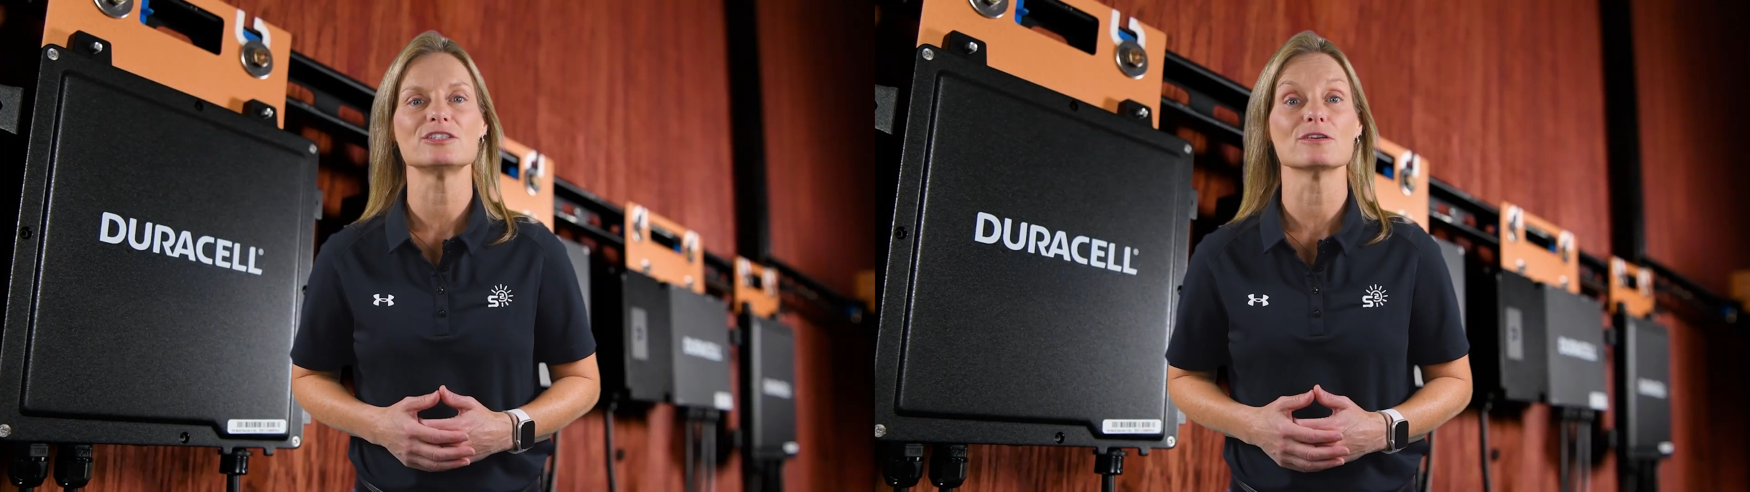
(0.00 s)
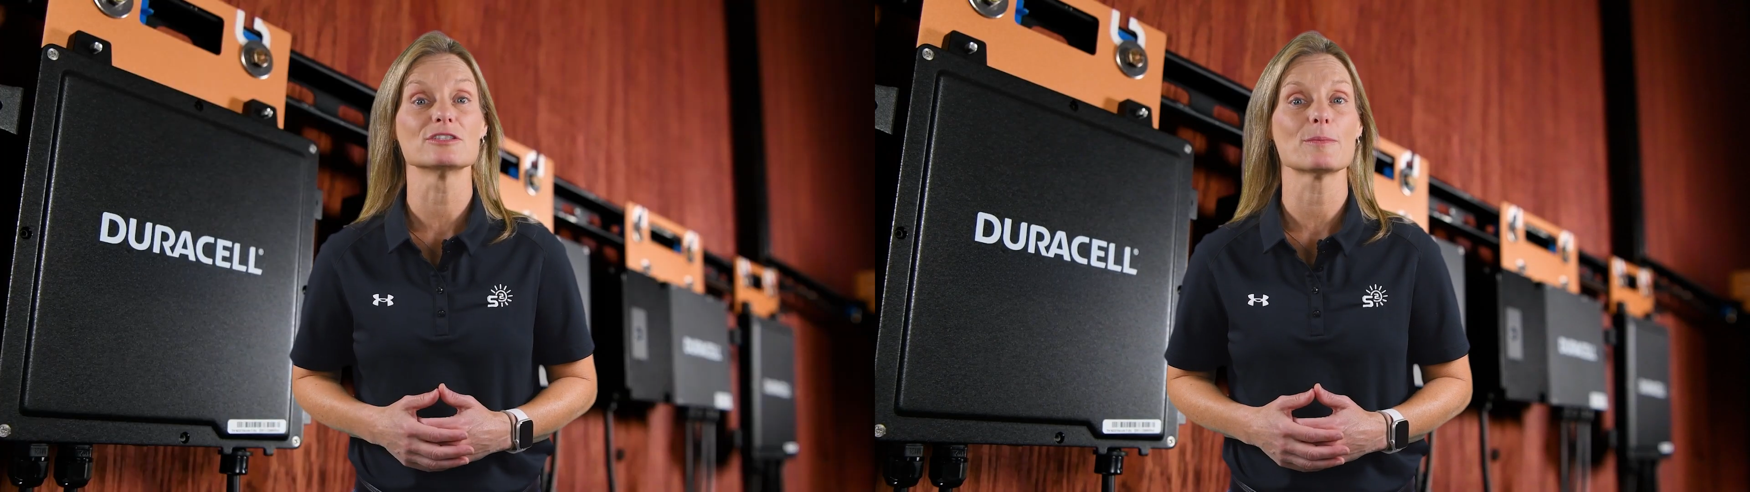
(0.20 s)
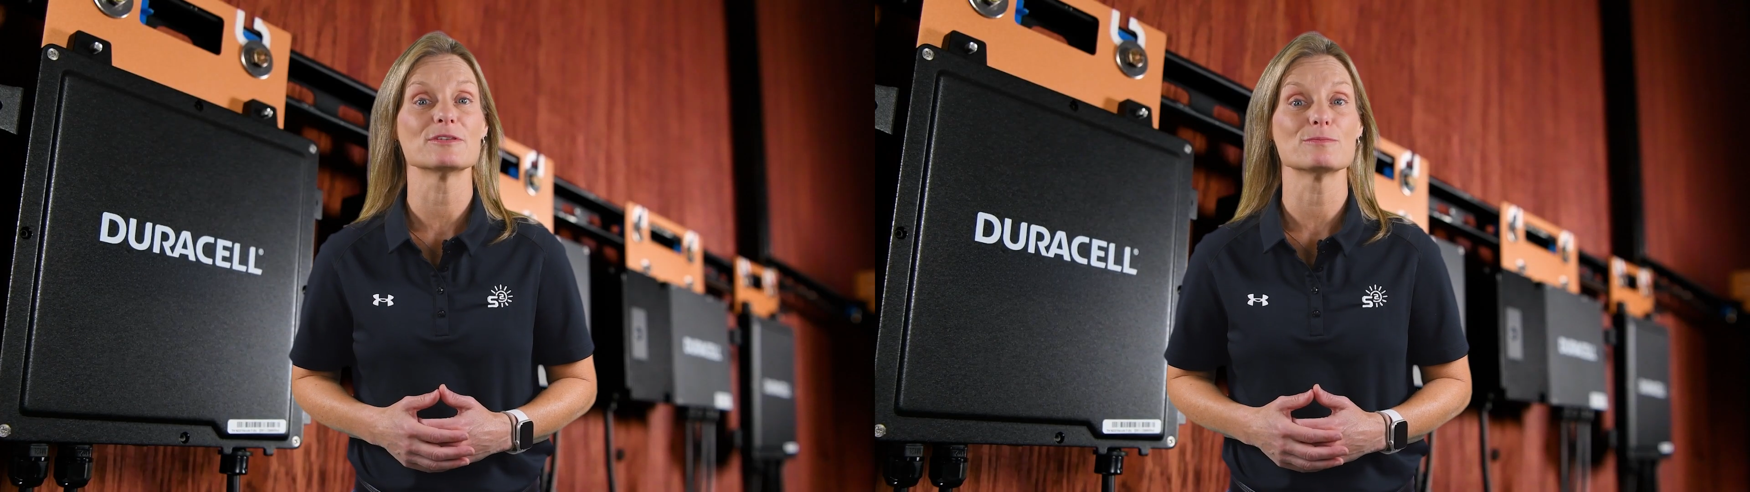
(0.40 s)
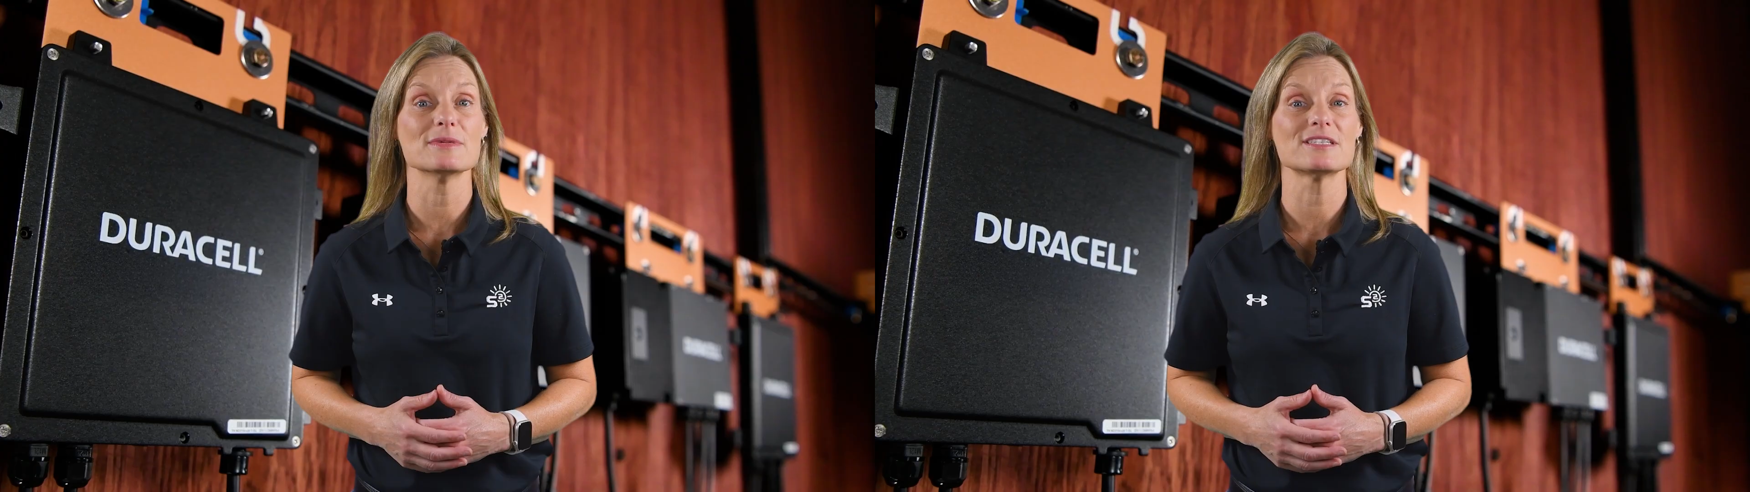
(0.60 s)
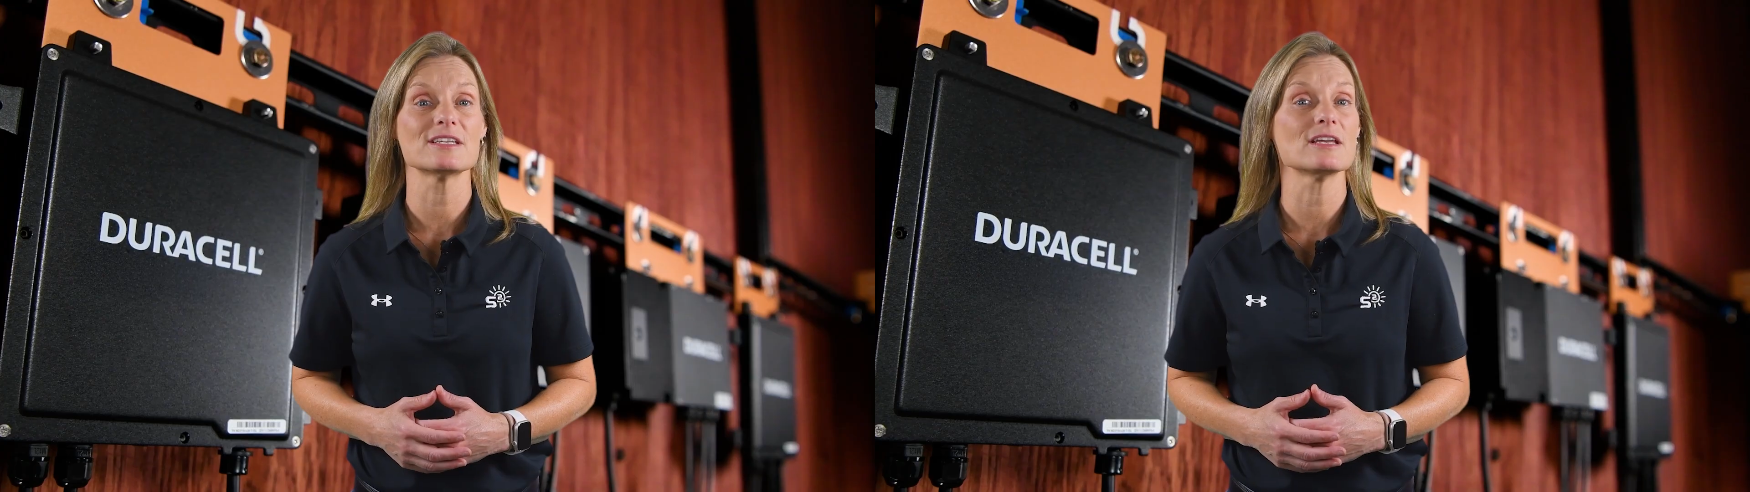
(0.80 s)
shows up as
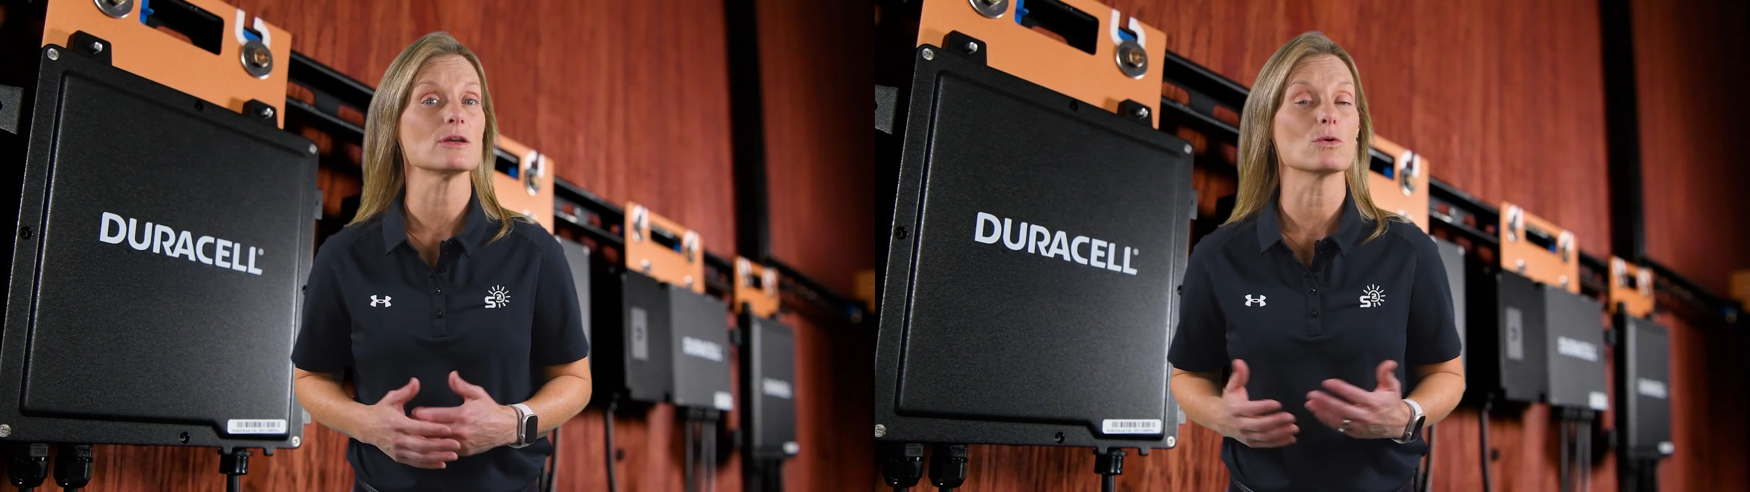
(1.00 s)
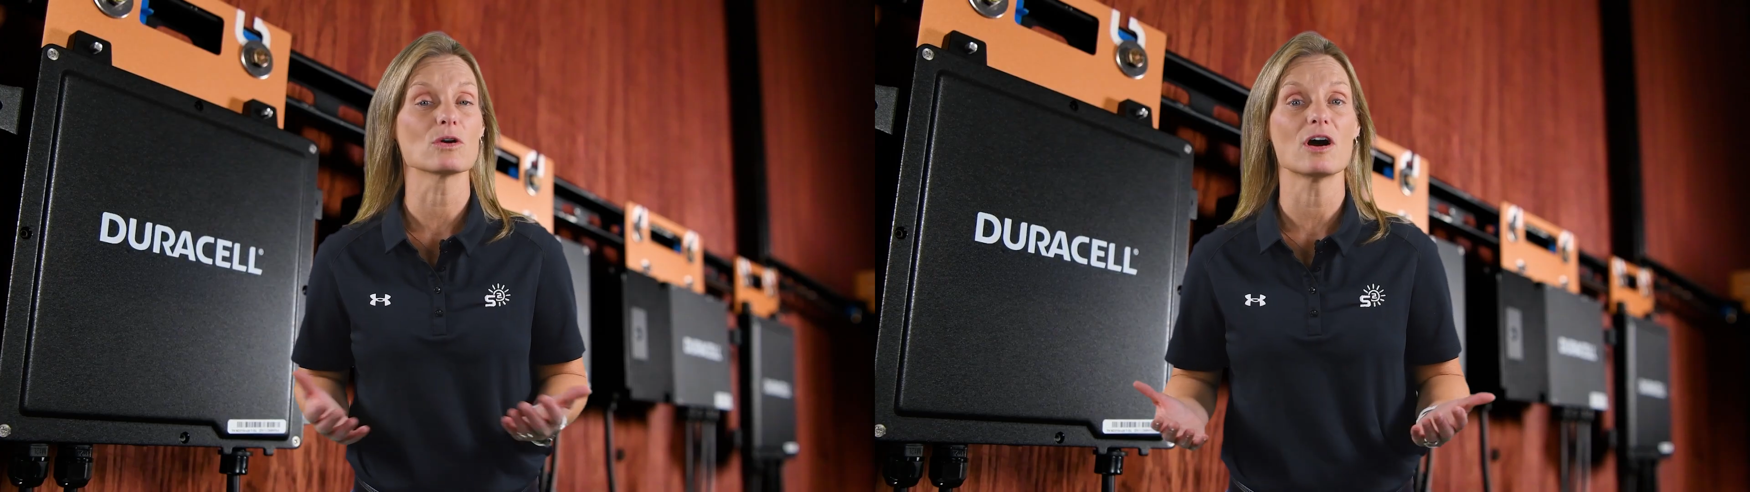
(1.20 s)
missing or